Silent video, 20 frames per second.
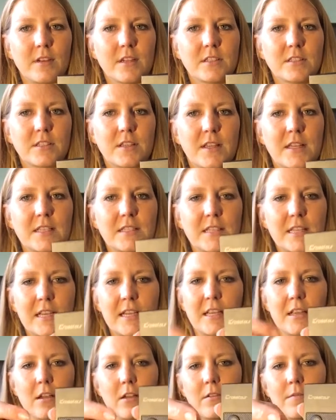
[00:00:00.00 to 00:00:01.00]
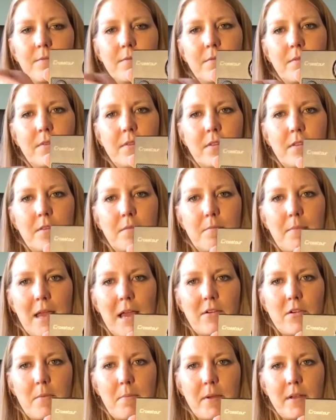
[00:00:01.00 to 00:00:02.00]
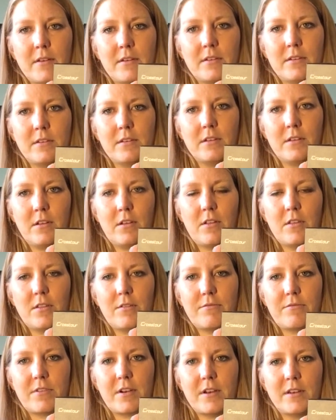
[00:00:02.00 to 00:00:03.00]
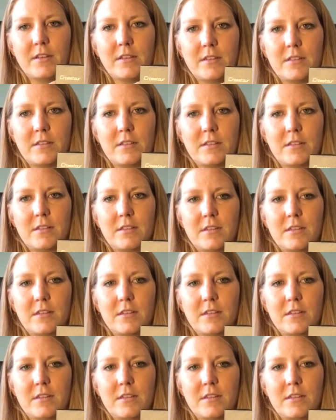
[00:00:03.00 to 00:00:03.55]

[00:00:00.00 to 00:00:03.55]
So there's the power button on the front,